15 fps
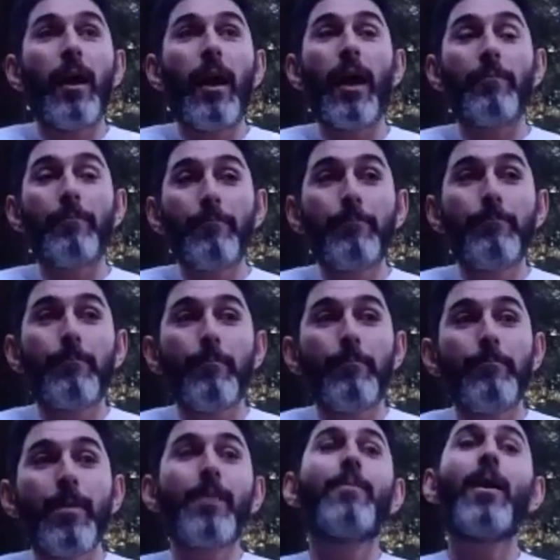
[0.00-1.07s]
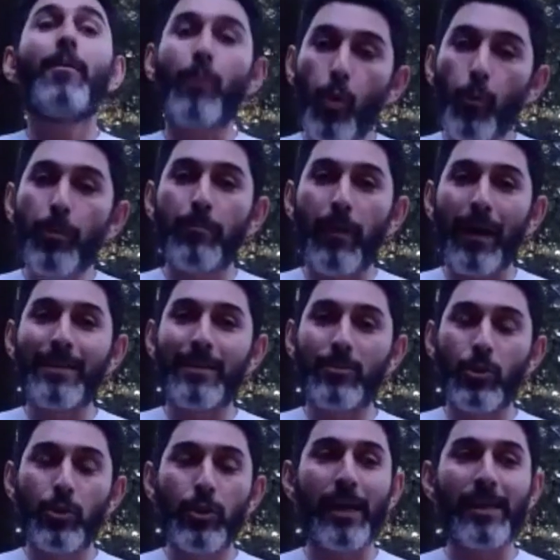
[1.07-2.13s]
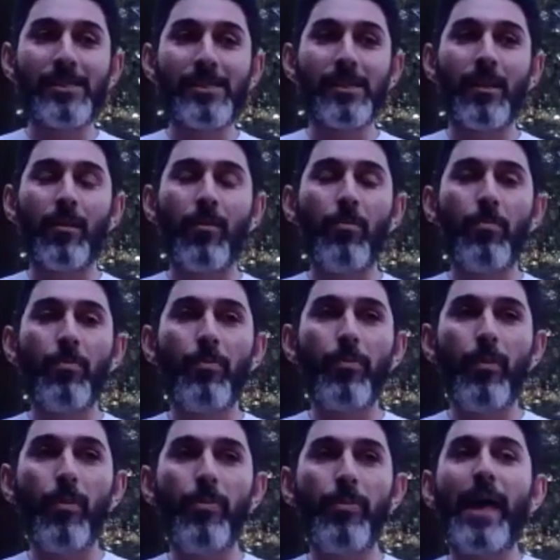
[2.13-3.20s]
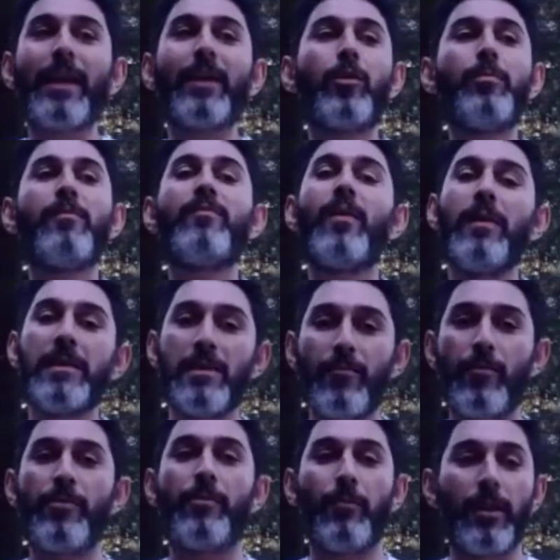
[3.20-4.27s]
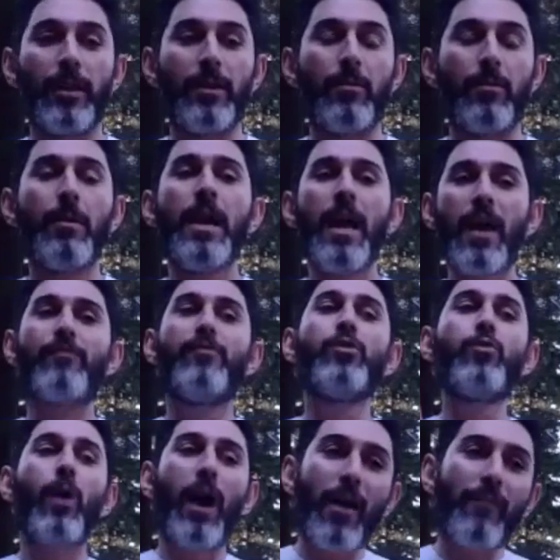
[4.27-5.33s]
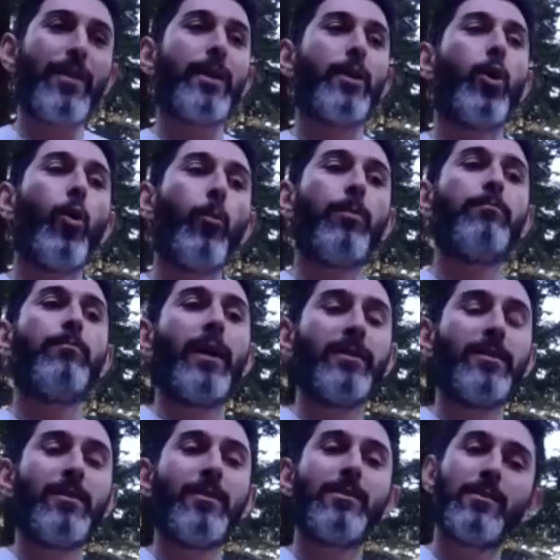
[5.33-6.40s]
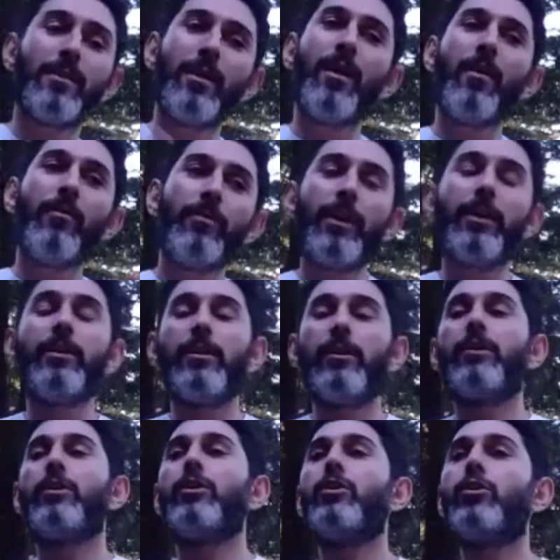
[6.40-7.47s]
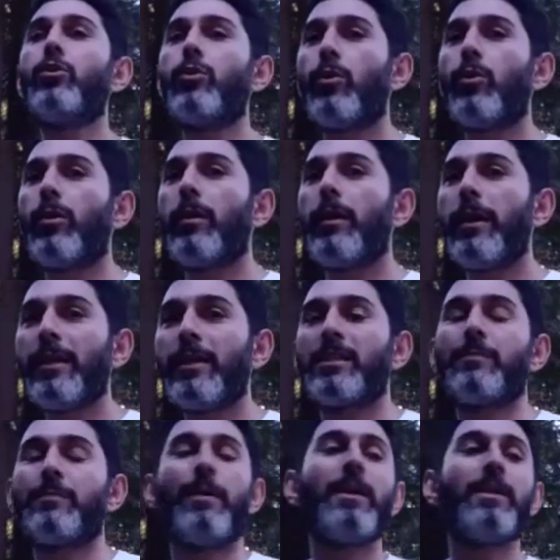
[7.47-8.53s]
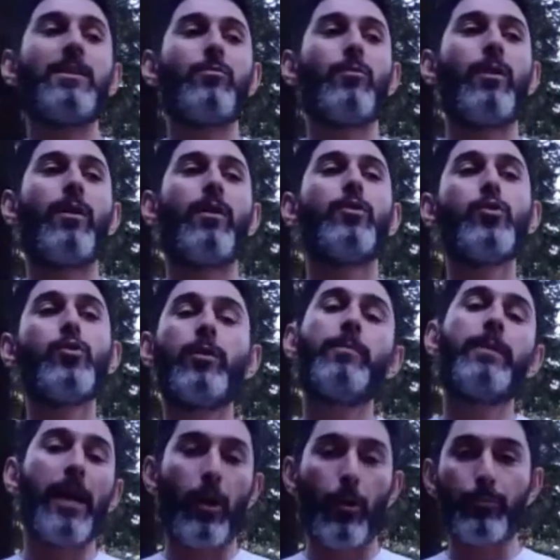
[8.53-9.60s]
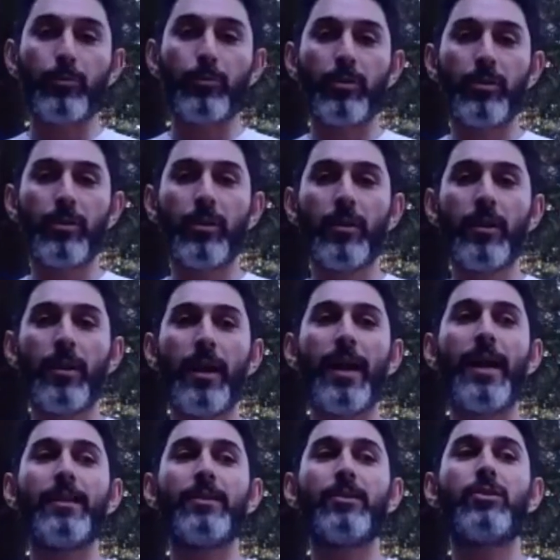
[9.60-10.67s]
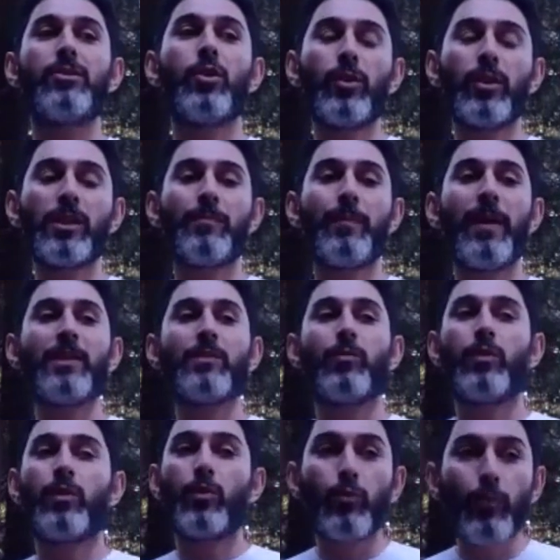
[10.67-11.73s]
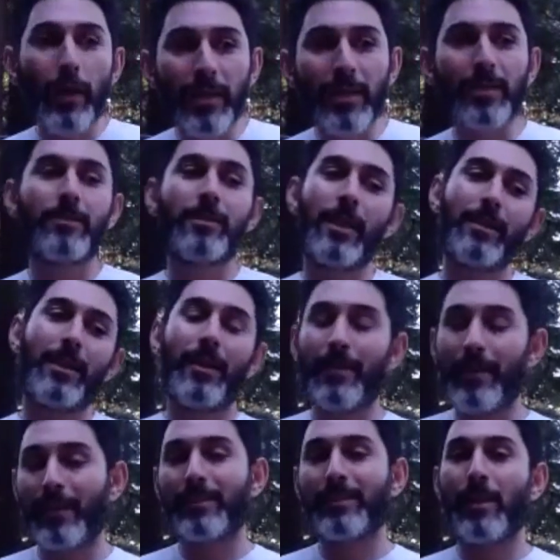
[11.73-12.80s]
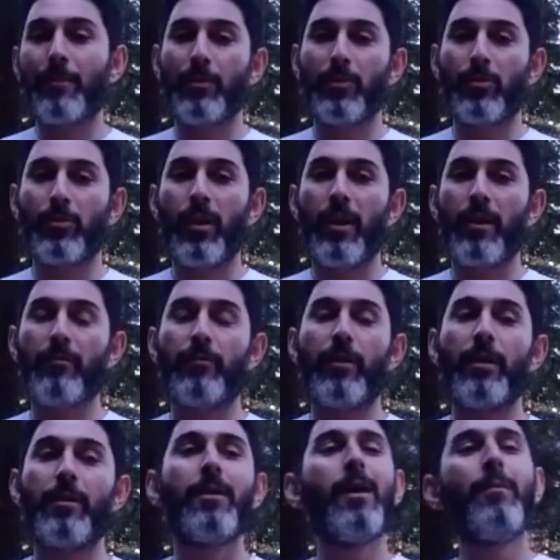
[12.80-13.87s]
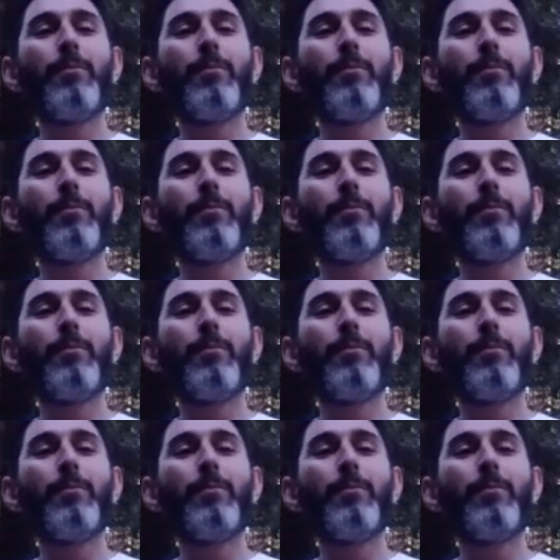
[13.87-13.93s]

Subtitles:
And maybe I'm open-minded to the idea that it could be very different than what I know. If you have that open-mindedness, then you're in a space where you can be helped, and you're in a space where you're ready to take that next step in your life, right?